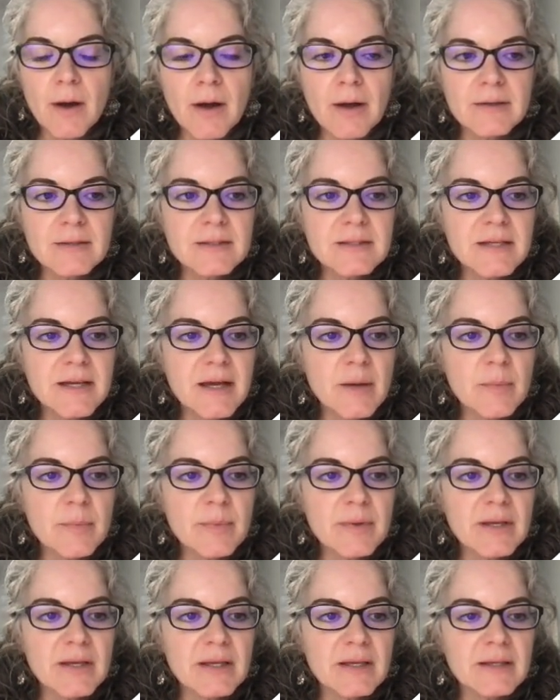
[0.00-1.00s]

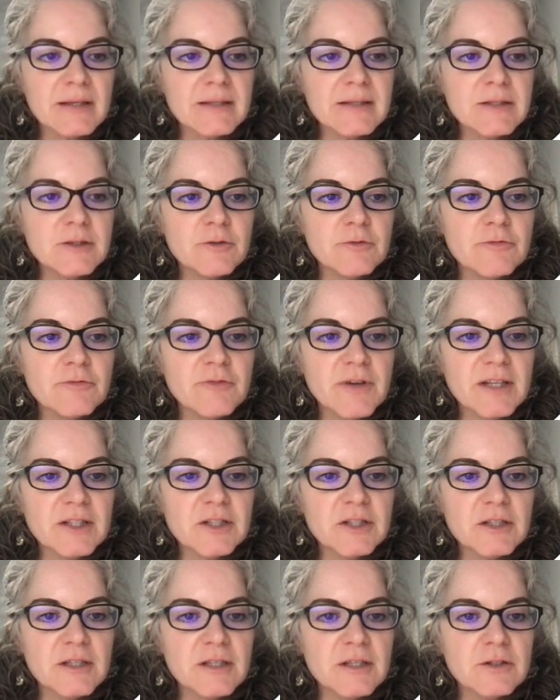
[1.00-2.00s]
step is to
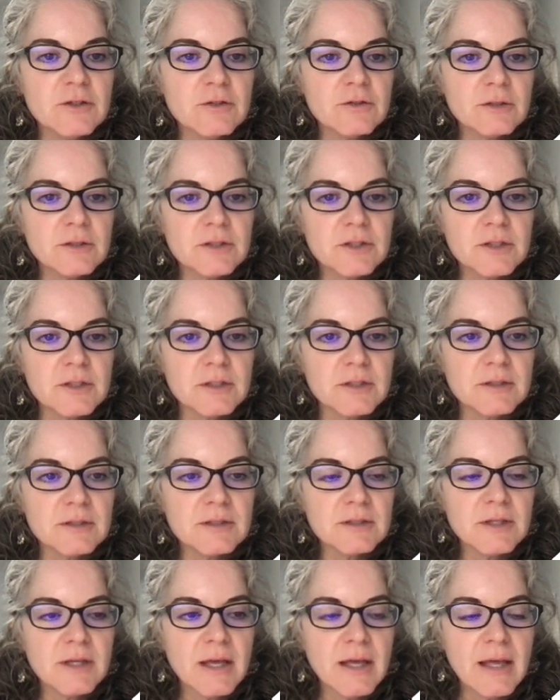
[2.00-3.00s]
fetch the instructions.